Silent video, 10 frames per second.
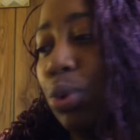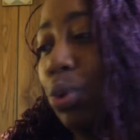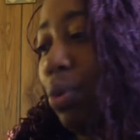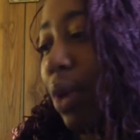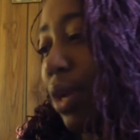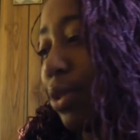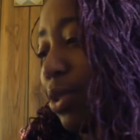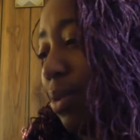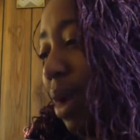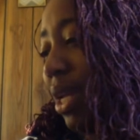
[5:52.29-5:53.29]
What else
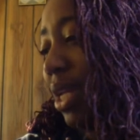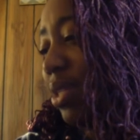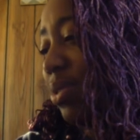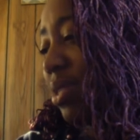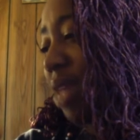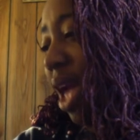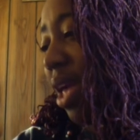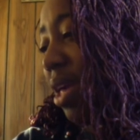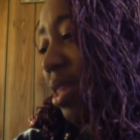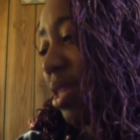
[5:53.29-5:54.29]
do I need to
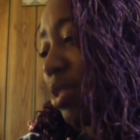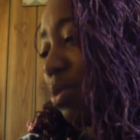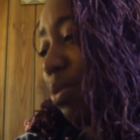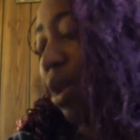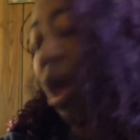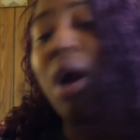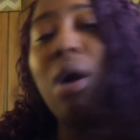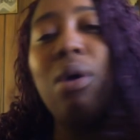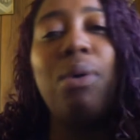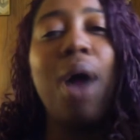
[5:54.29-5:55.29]
say in this one?
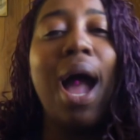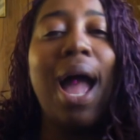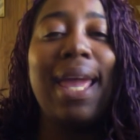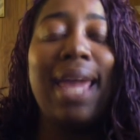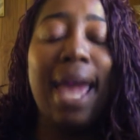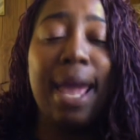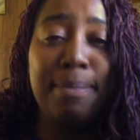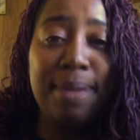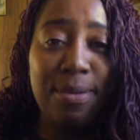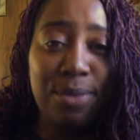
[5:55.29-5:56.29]
Oh, I can
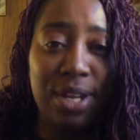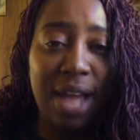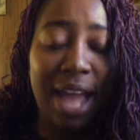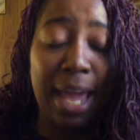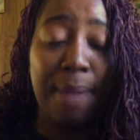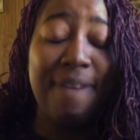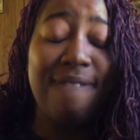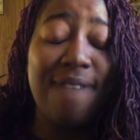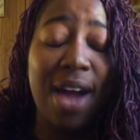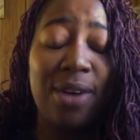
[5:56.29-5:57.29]
be
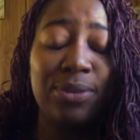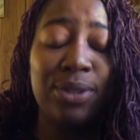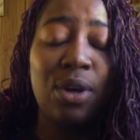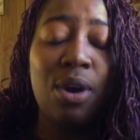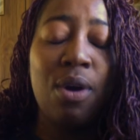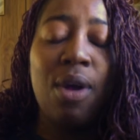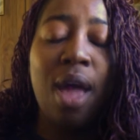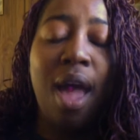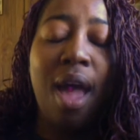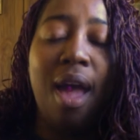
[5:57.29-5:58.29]
found
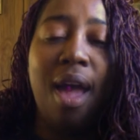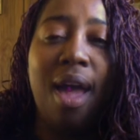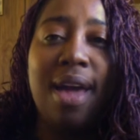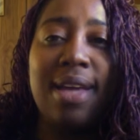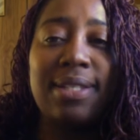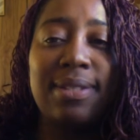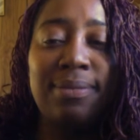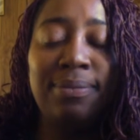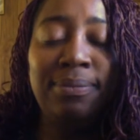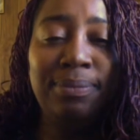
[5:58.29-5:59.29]
as
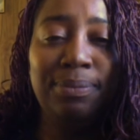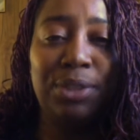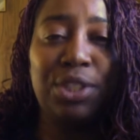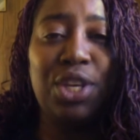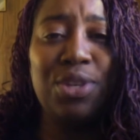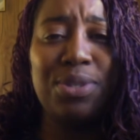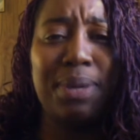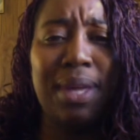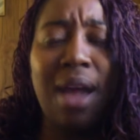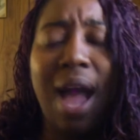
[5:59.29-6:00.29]
excuse
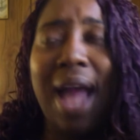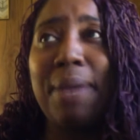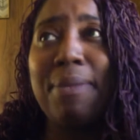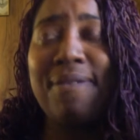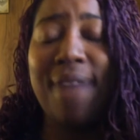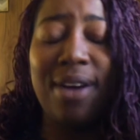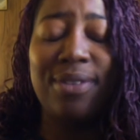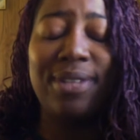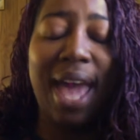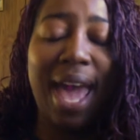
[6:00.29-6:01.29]
me. I can be
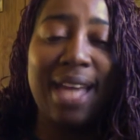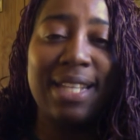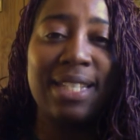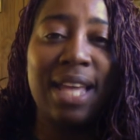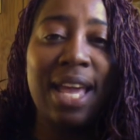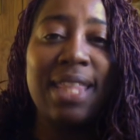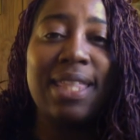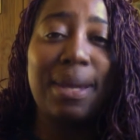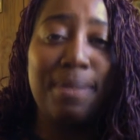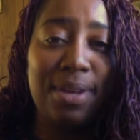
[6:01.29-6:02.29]
found as
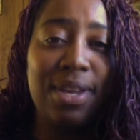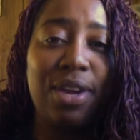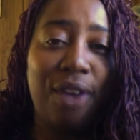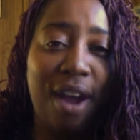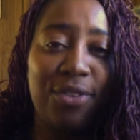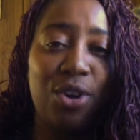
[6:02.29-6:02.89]
the Chameleon Crafter